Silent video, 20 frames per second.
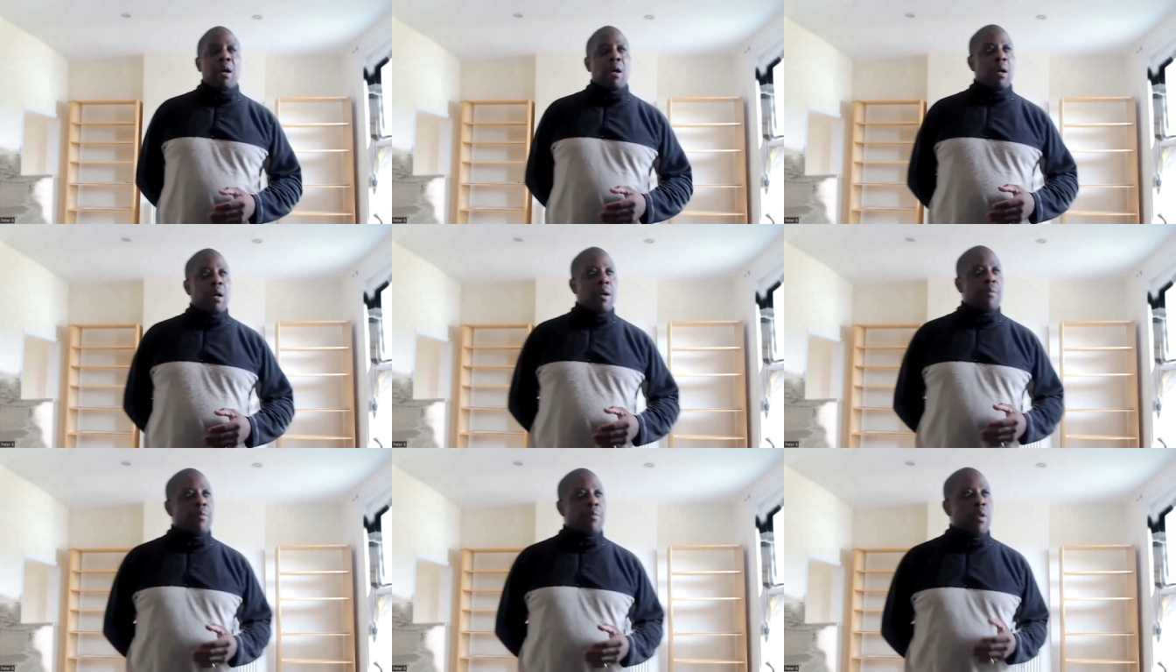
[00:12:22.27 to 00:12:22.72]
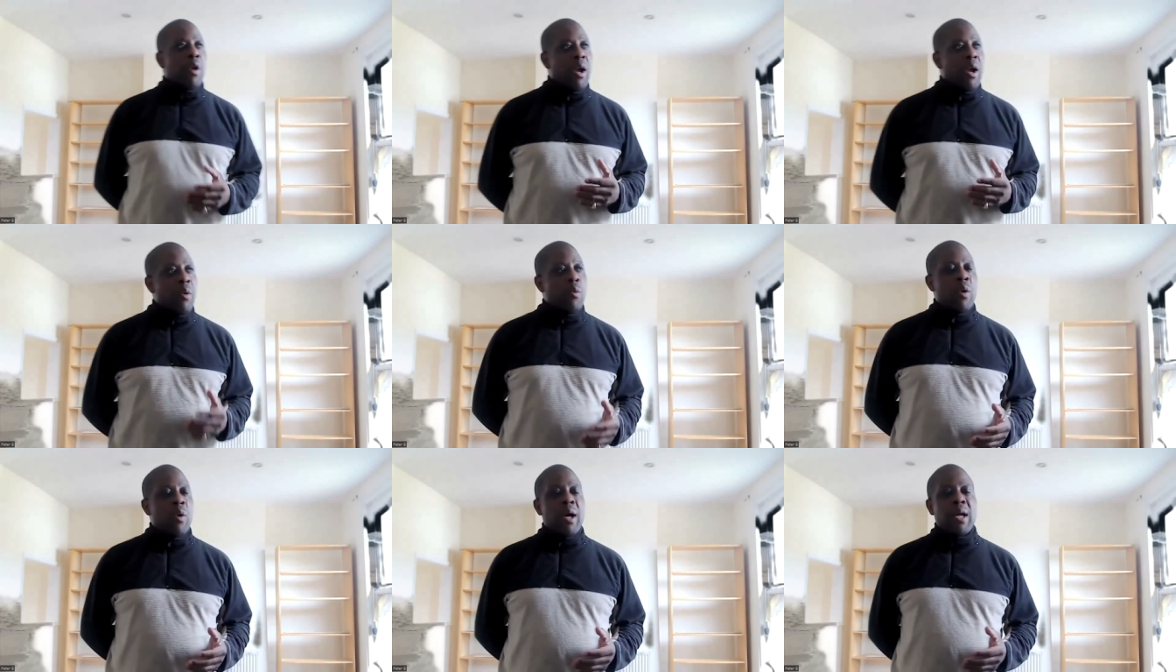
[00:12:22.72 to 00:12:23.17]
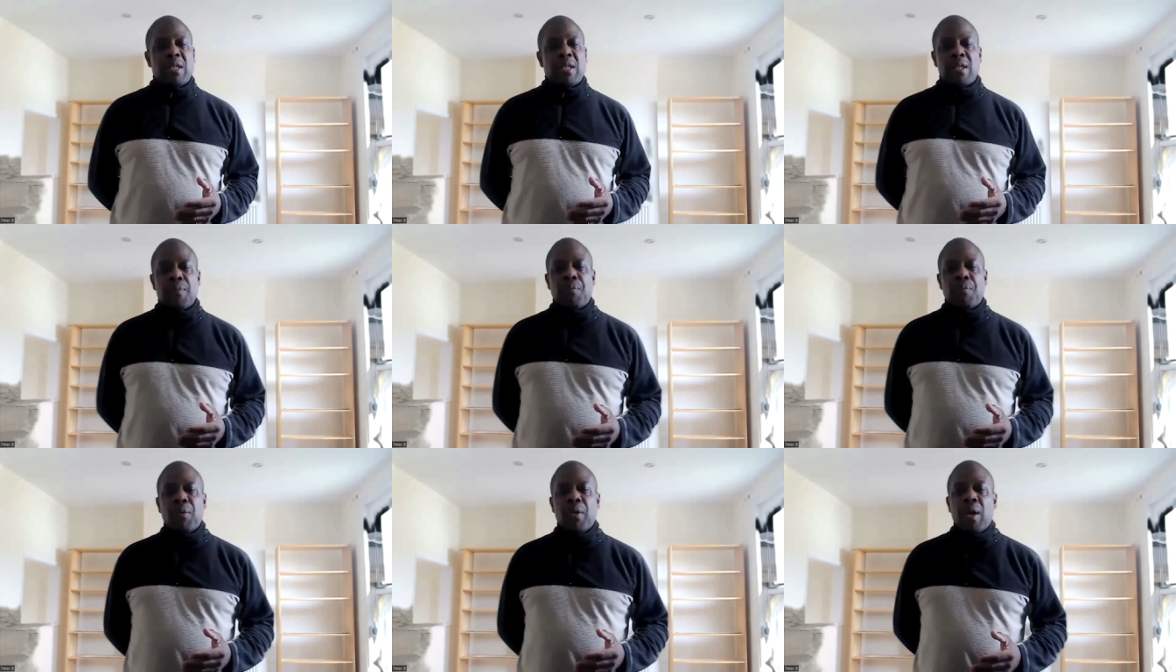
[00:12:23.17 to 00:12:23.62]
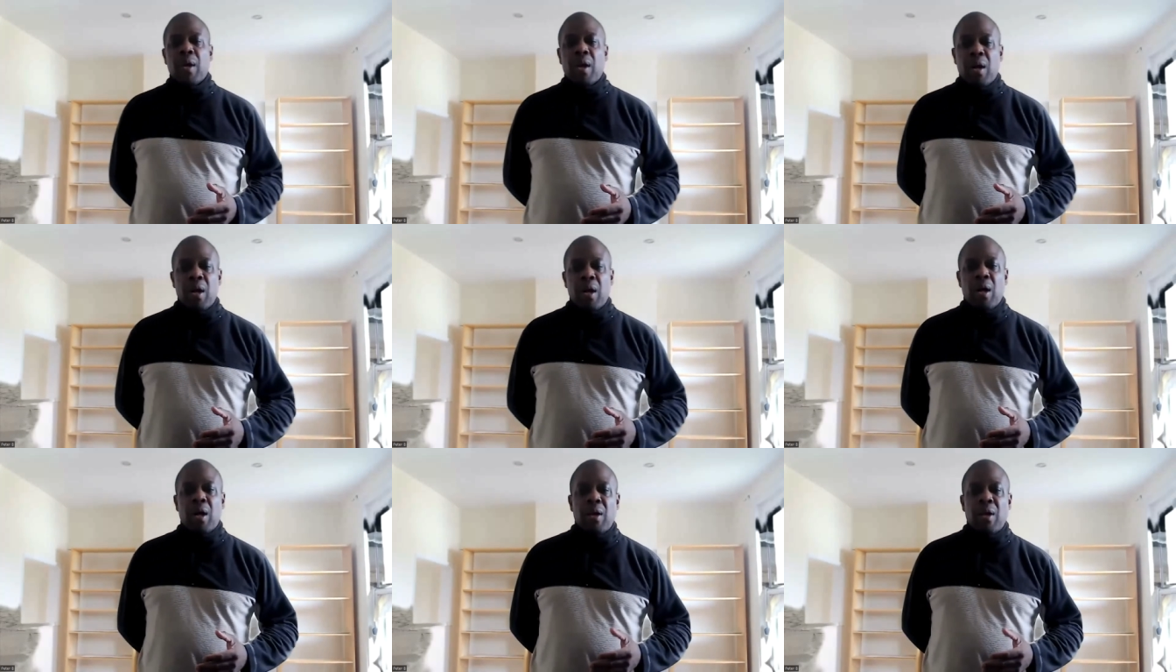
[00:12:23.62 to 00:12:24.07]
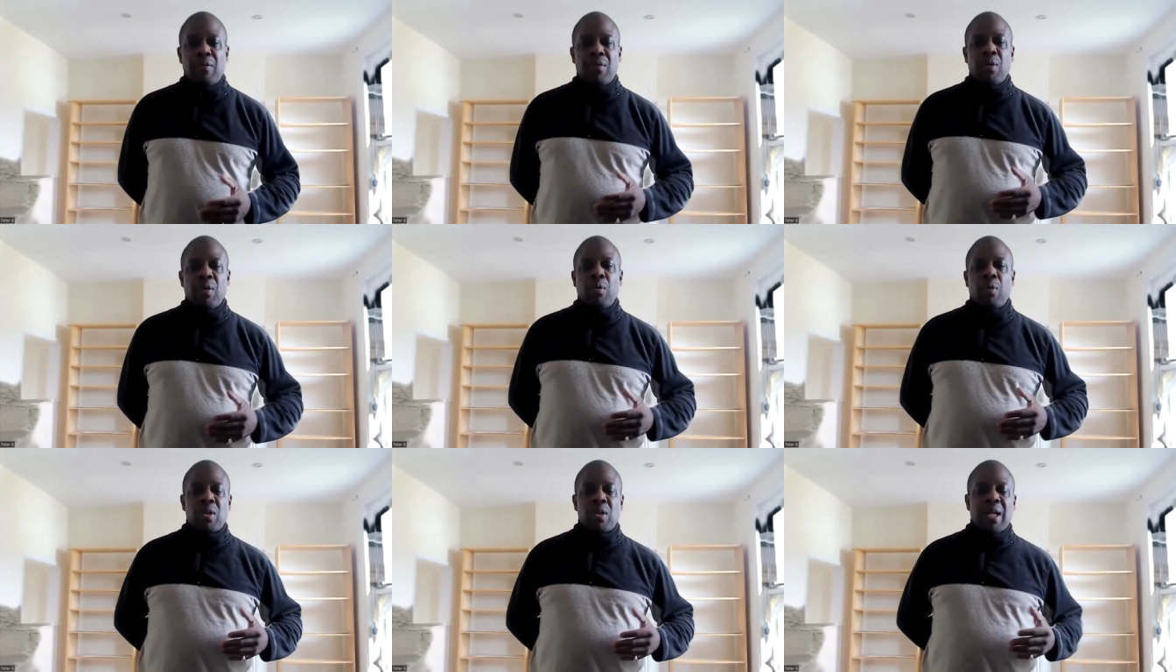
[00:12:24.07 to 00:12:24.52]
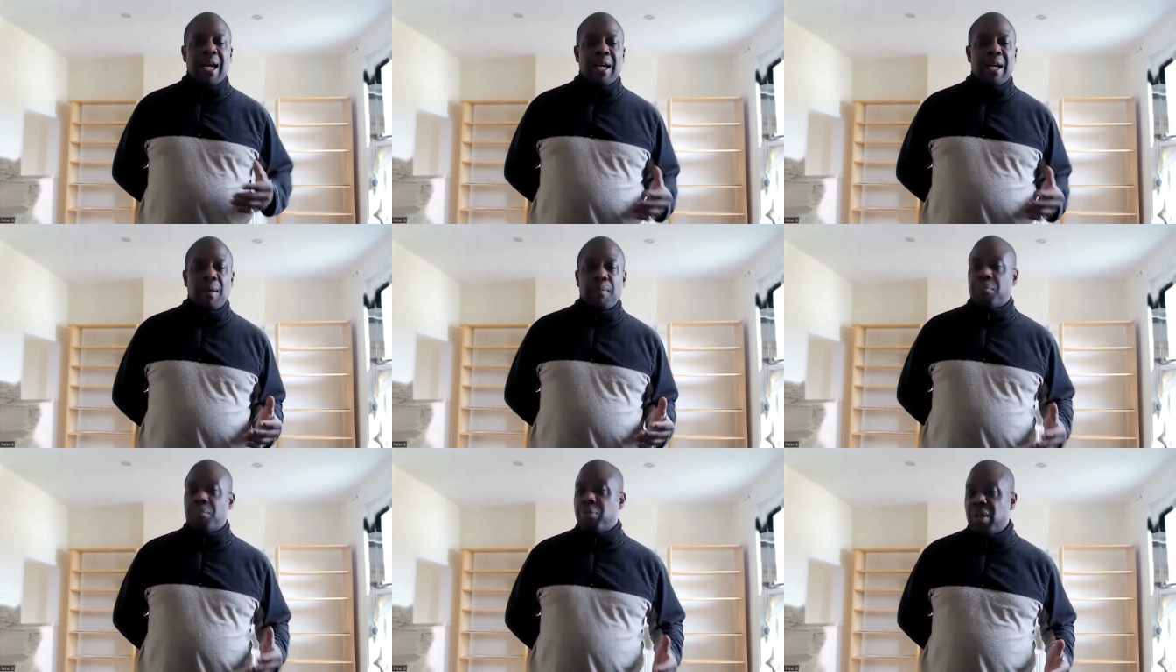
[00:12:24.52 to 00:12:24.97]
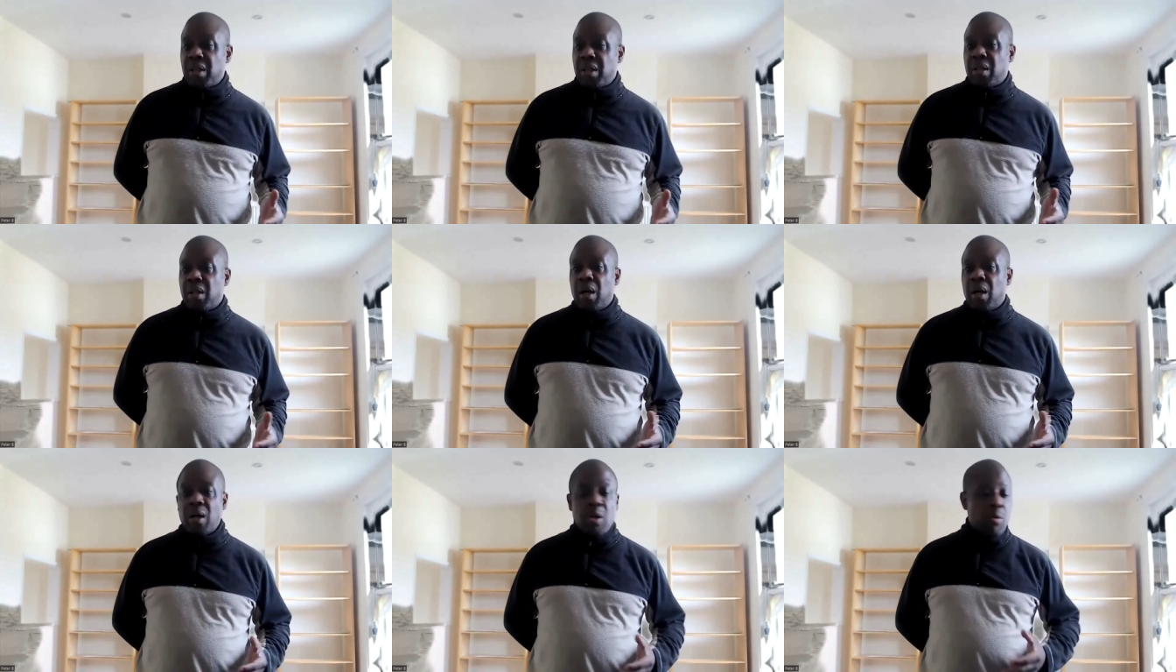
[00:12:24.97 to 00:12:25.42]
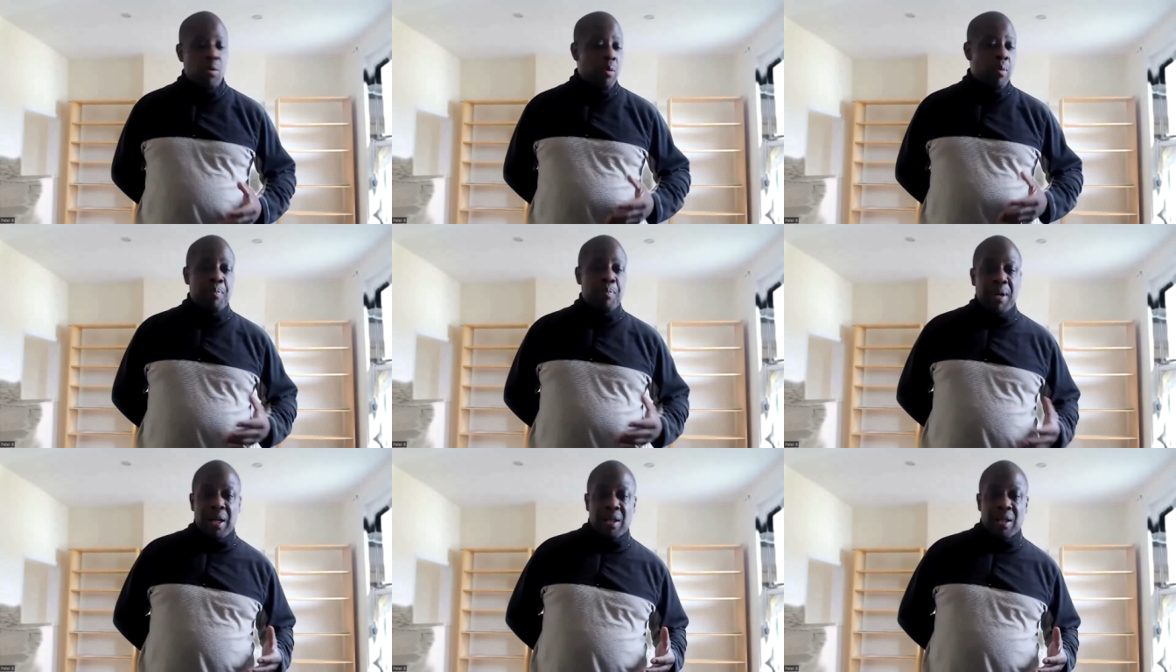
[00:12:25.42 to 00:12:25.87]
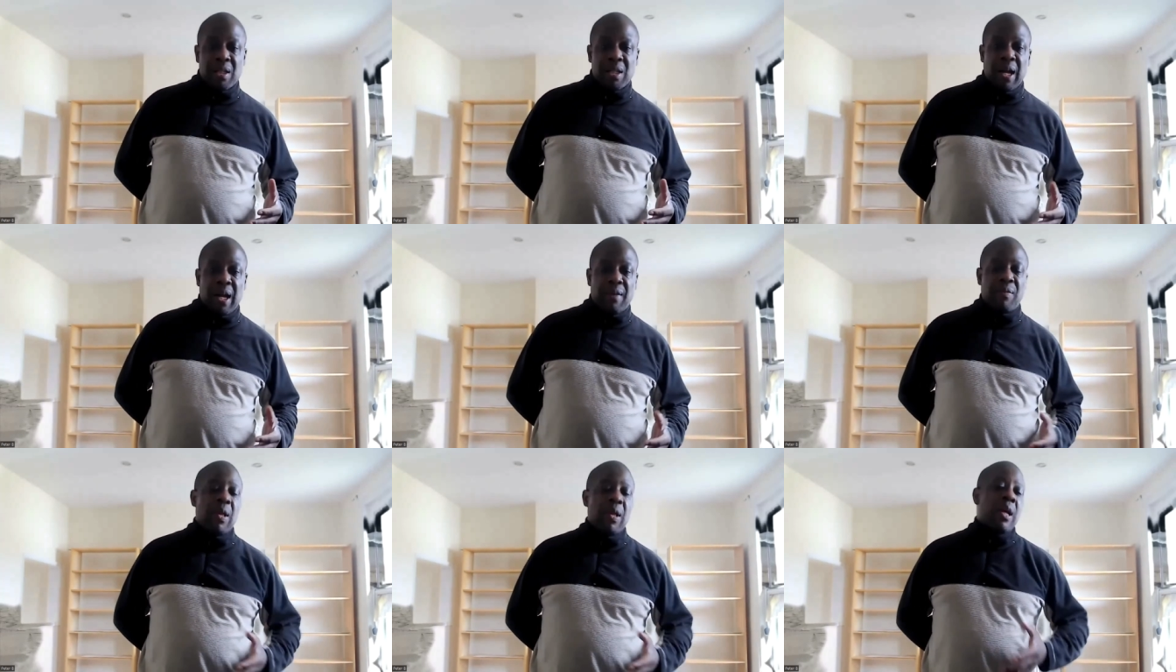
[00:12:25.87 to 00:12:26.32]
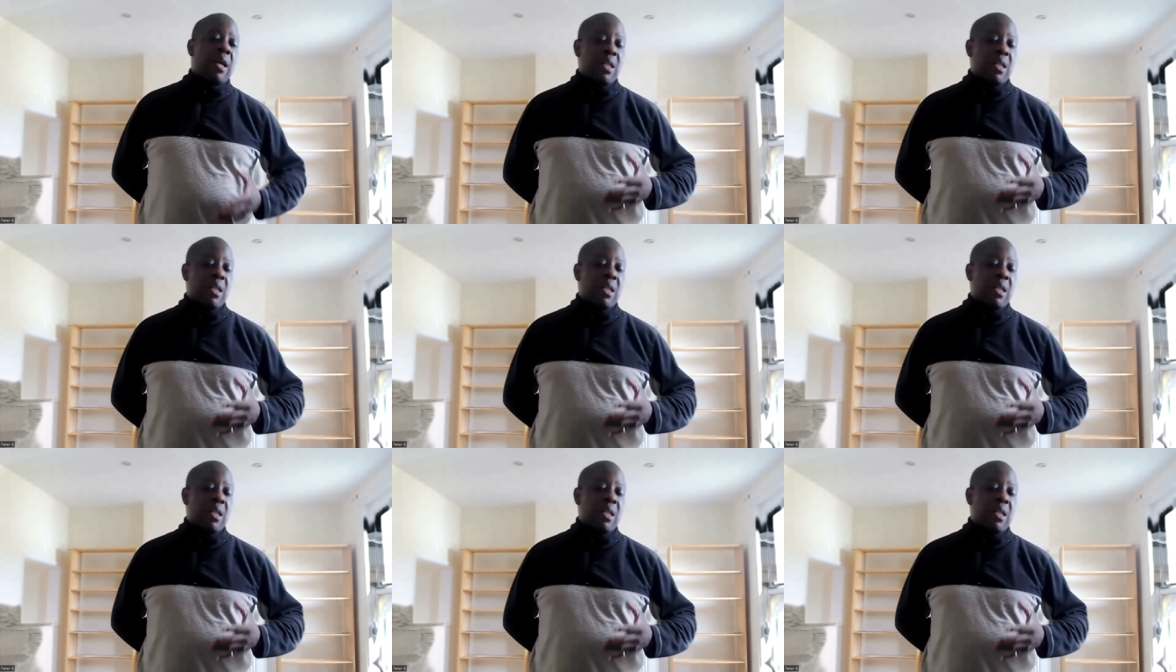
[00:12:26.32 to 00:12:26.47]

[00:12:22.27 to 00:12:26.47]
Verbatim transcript: Uh, likewise, uh, if you were taken prisoner, you would be a slave.